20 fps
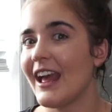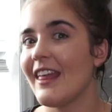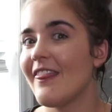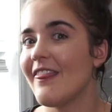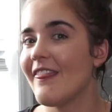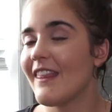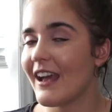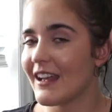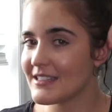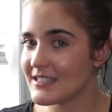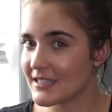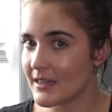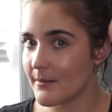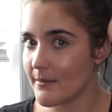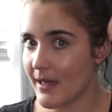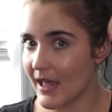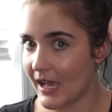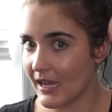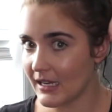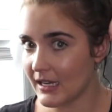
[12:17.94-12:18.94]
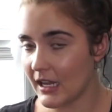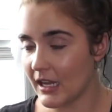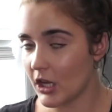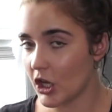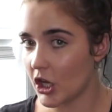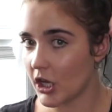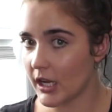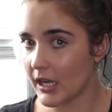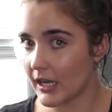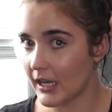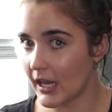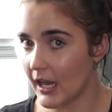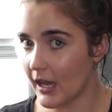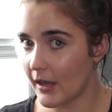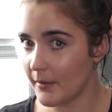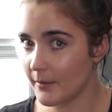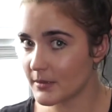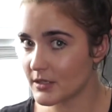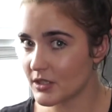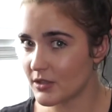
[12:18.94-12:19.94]
and that's the magnet hooking
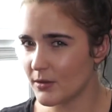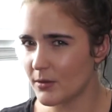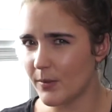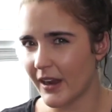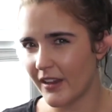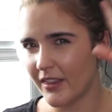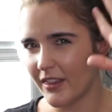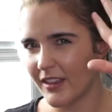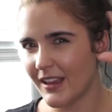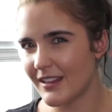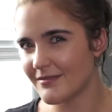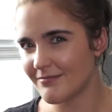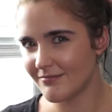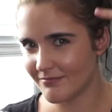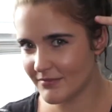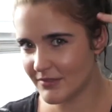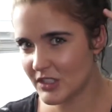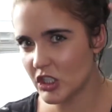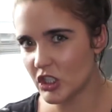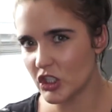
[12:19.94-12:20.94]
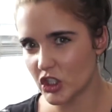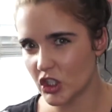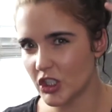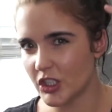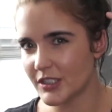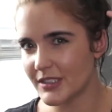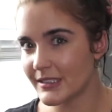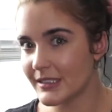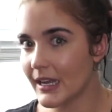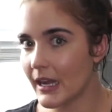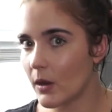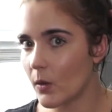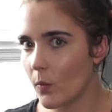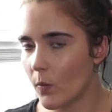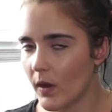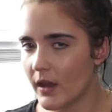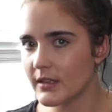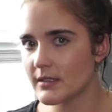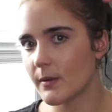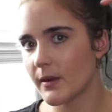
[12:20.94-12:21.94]
up to where that surgical site was,